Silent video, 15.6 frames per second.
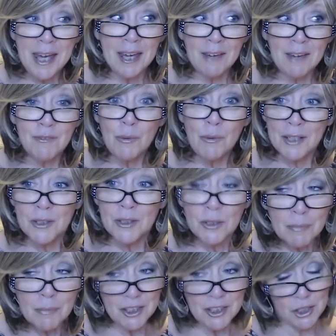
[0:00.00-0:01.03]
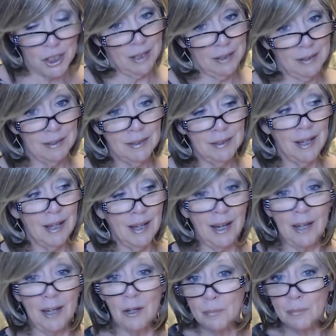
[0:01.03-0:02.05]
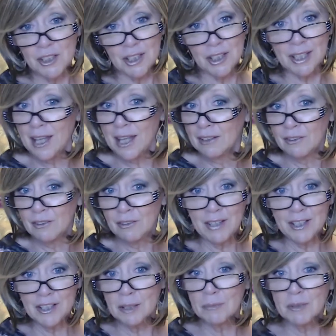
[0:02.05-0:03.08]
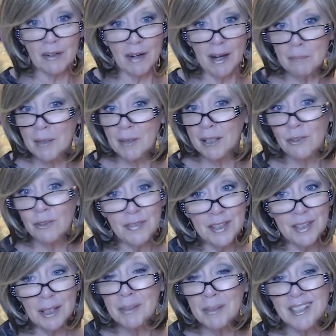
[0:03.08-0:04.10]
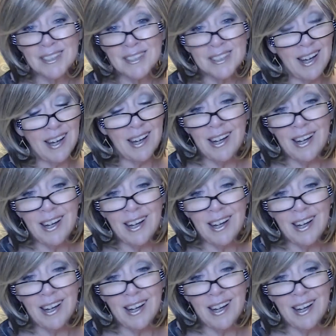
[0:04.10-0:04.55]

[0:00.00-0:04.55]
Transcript: If you are new to my channel, I hope that you hit that little red subscribe button over there because